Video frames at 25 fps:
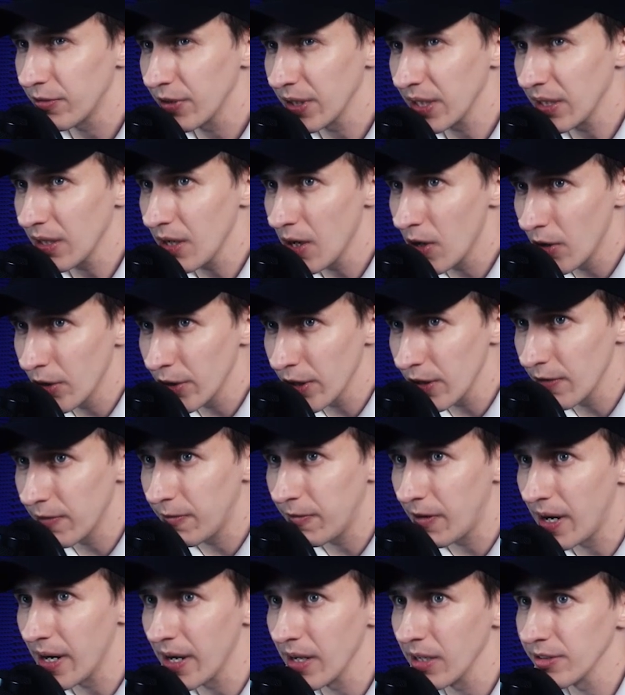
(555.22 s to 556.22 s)
freaking audio
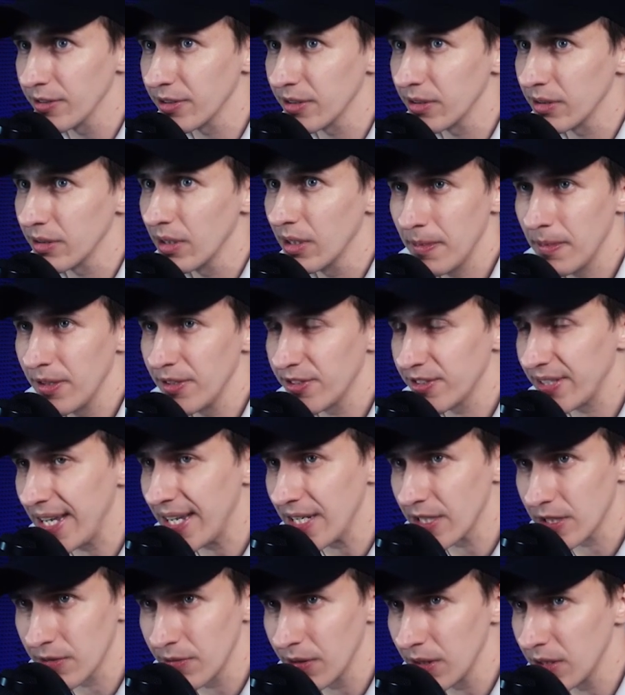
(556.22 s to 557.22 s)
files and the
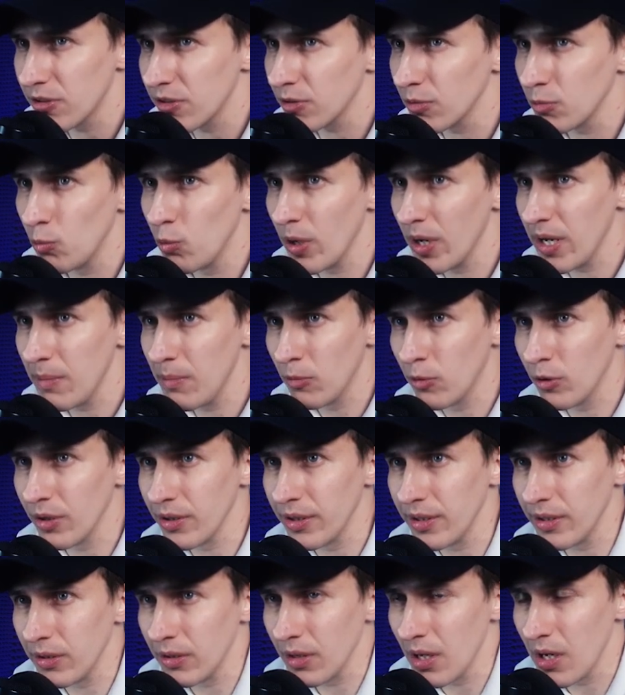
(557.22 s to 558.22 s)
size of it is way more
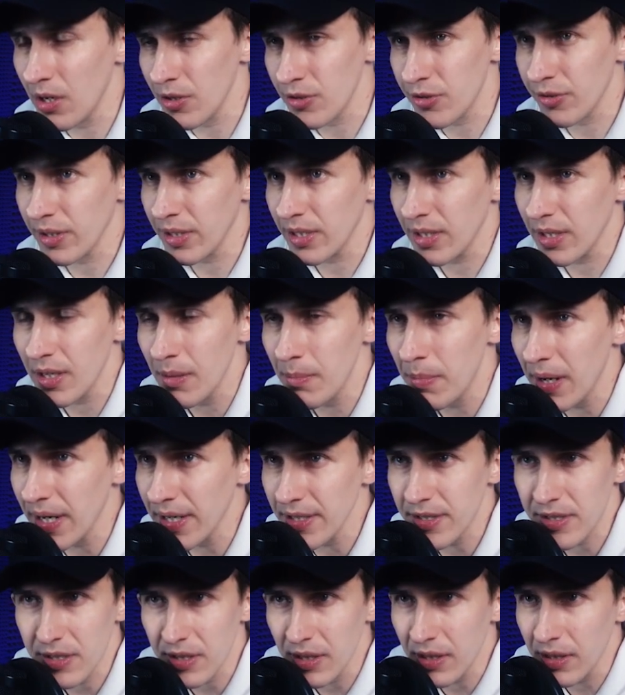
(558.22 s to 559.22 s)
than 100
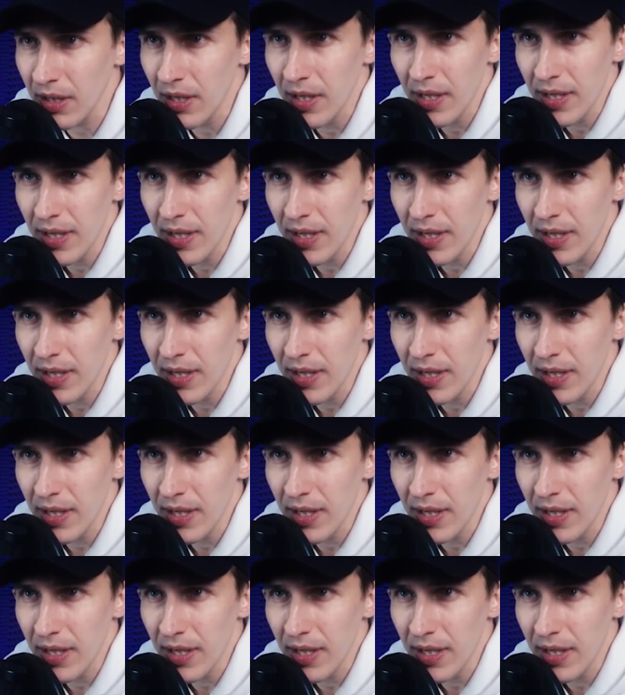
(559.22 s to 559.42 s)
gigabytes, and